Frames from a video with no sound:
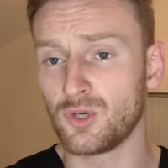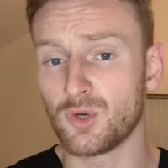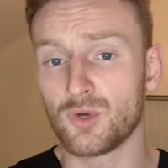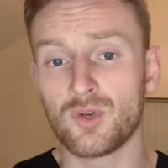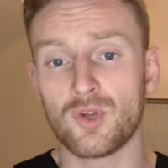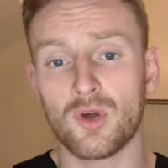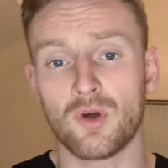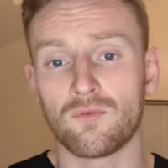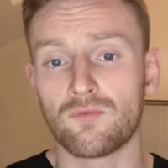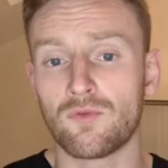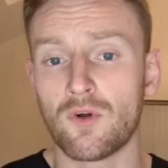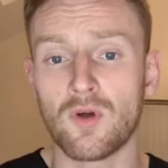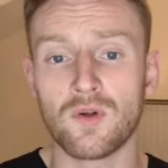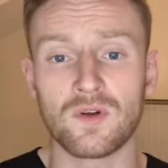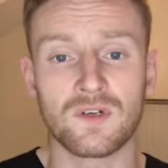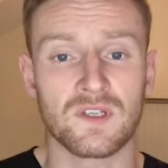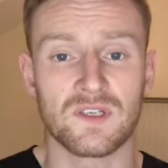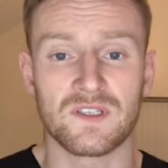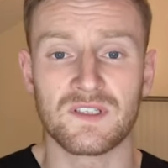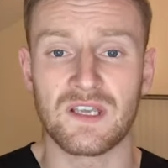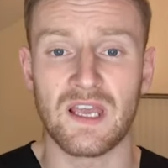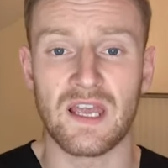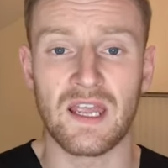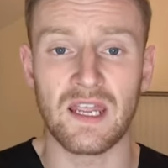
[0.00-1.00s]
you're not wrong
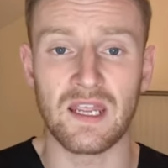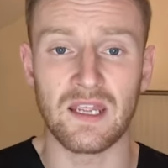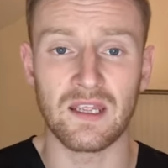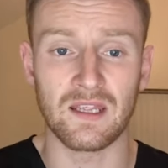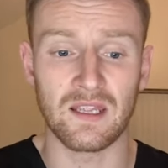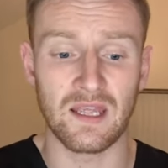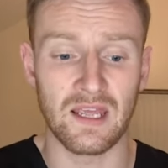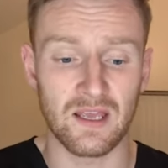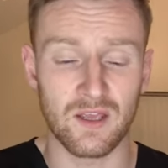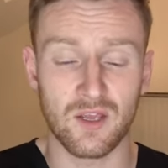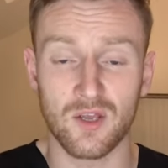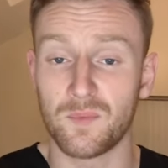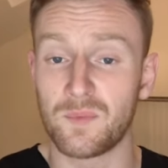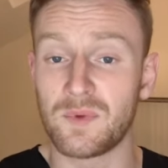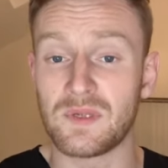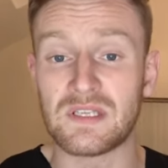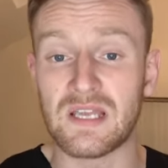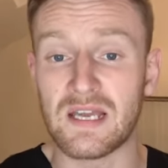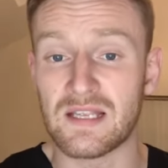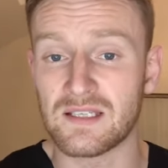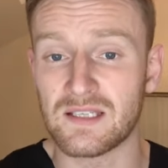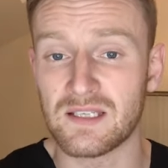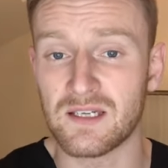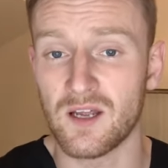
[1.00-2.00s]
to say it could be
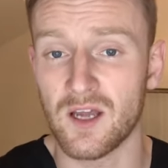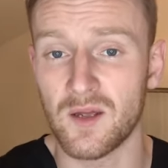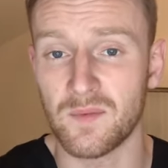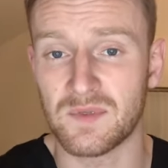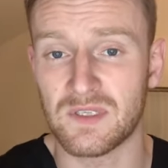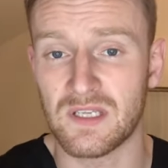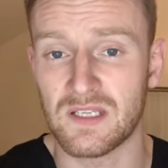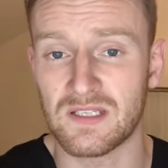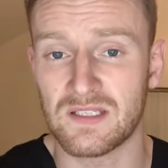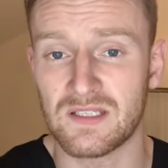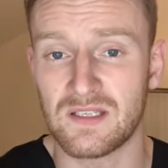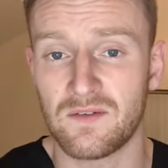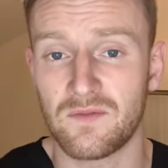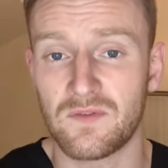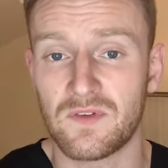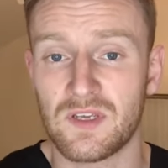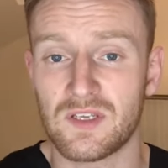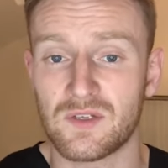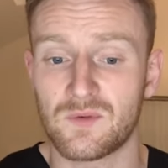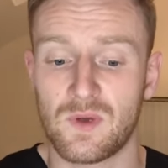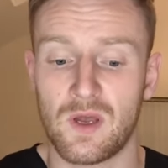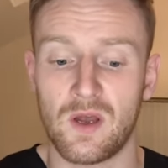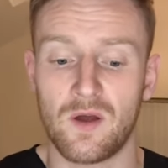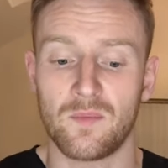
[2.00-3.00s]
dentine hypersensitivity
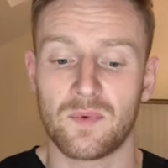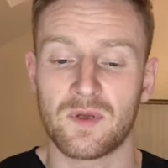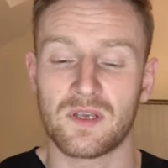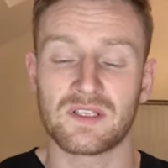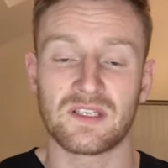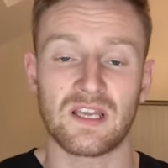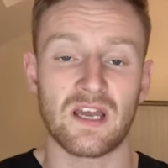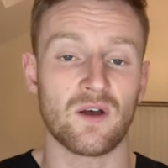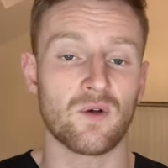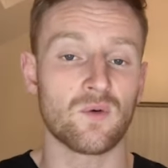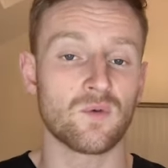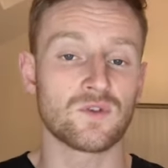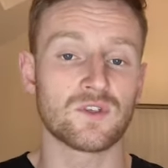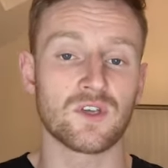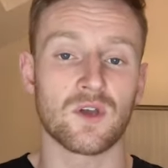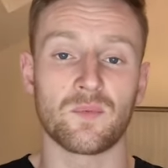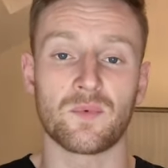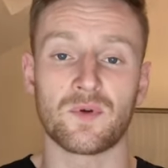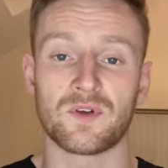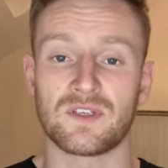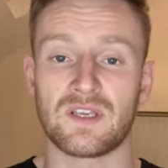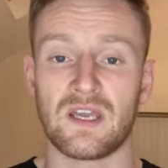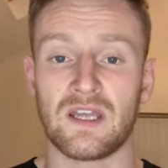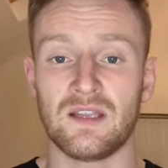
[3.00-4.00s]
as well because that also
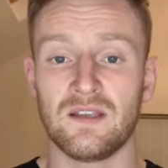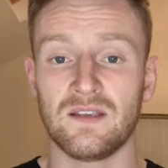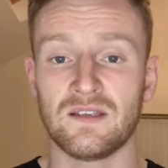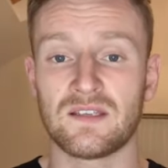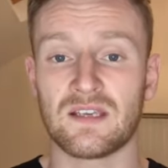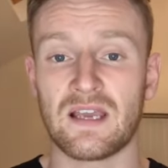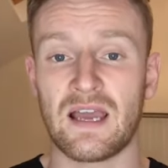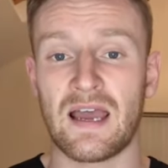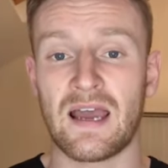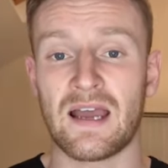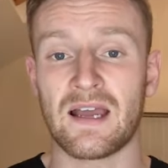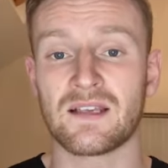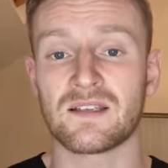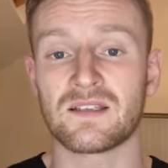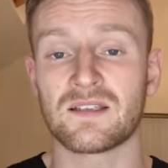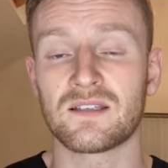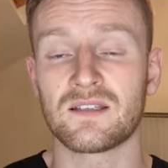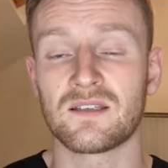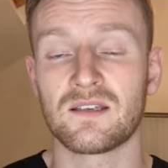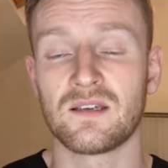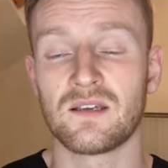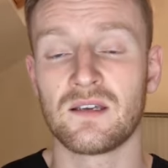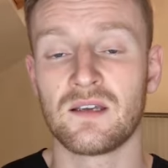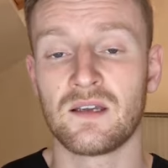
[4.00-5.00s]
presents
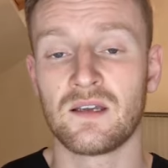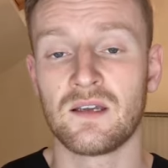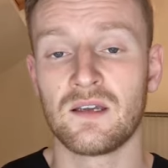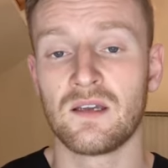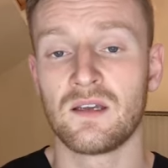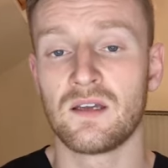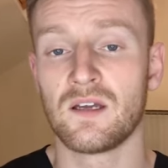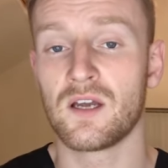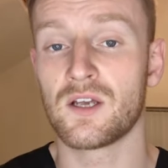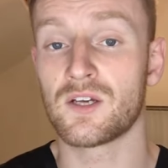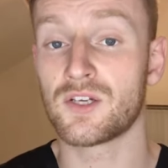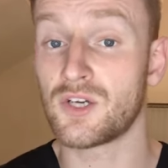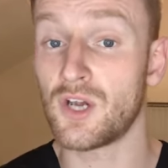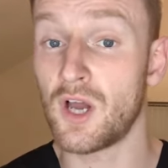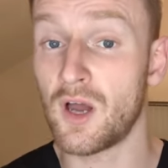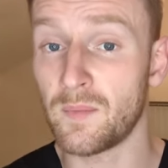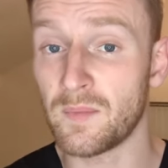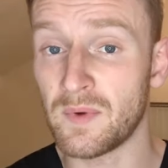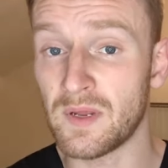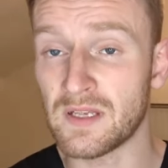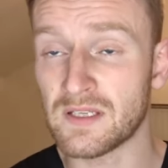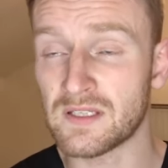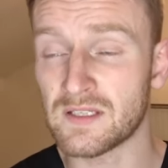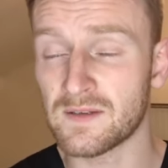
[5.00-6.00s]
as a
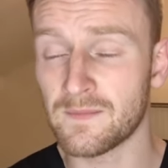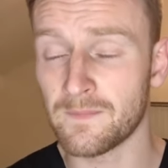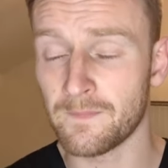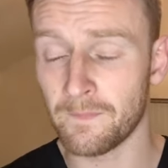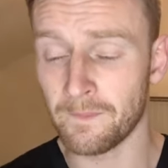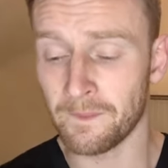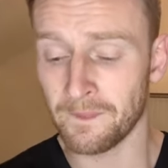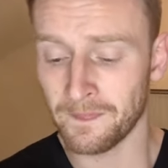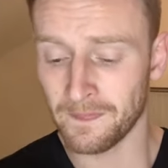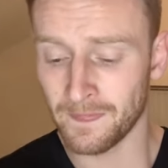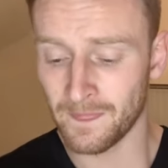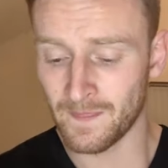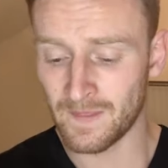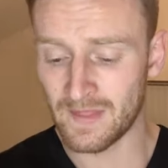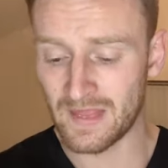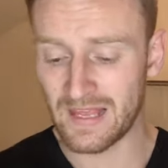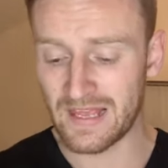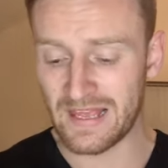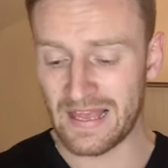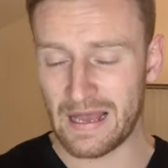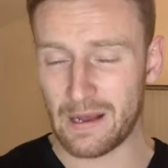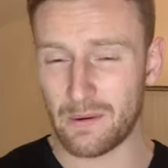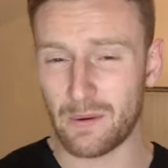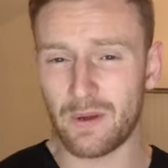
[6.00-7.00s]
sharpness.
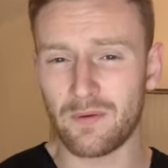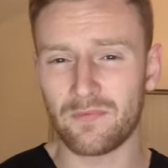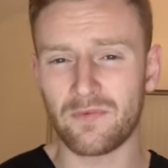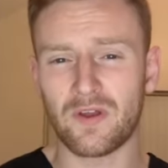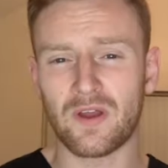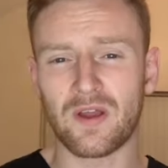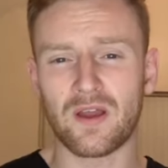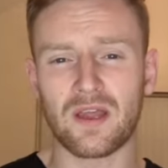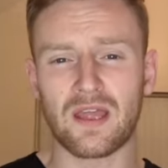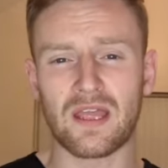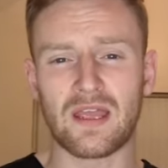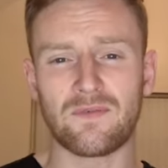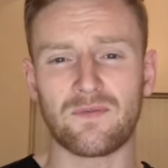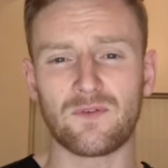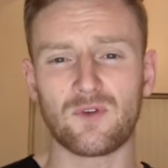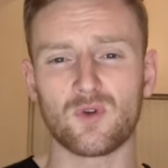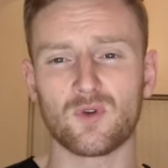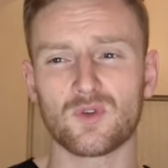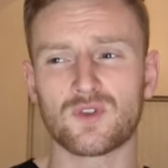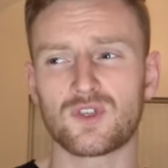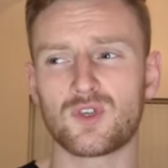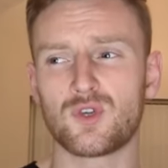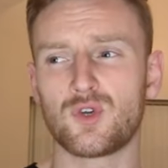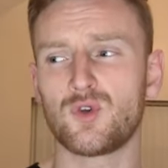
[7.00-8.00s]
However, if
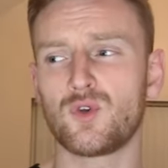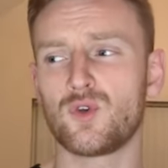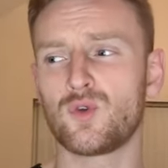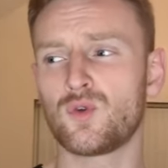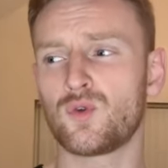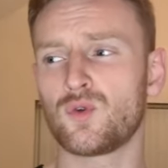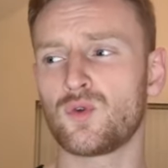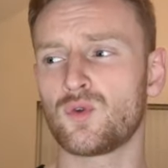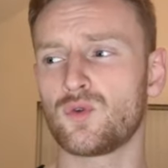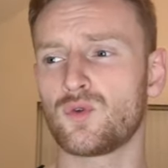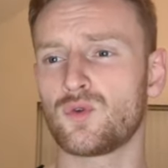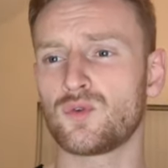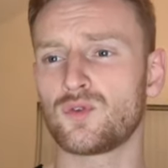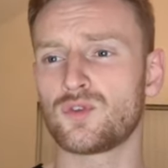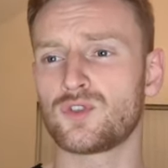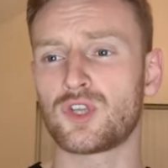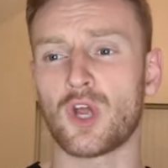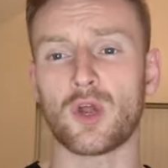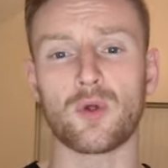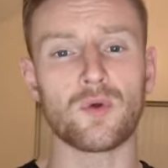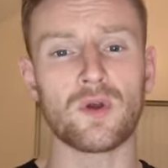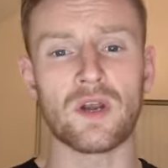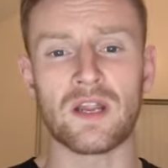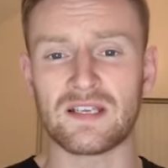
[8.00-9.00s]
you're to
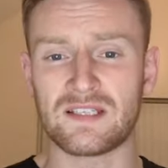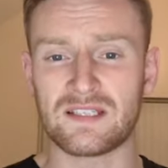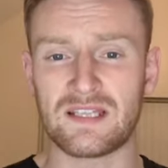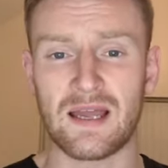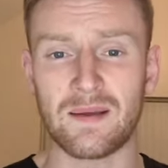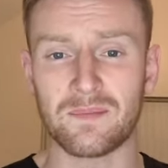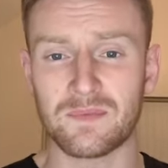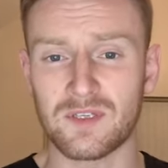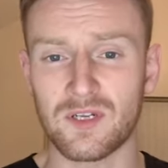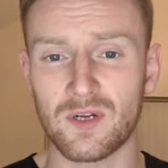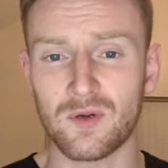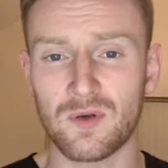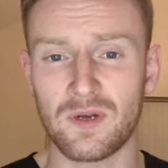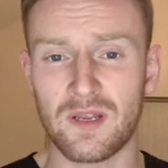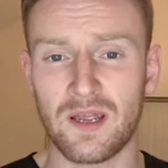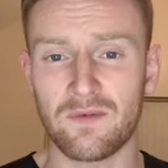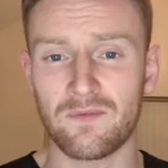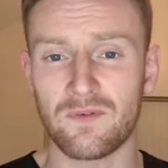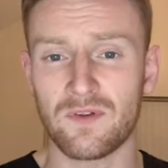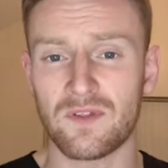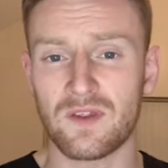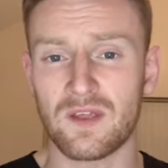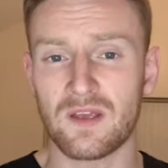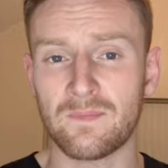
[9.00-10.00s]
don't list absolutely
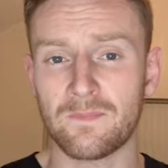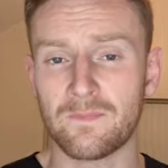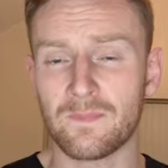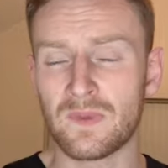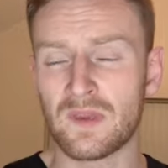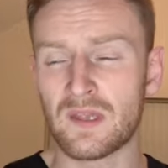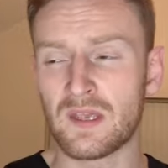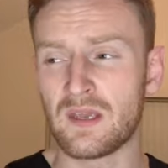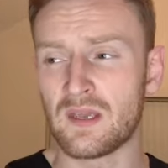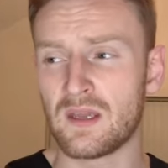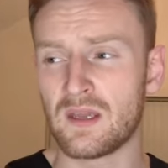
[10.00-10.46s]
everything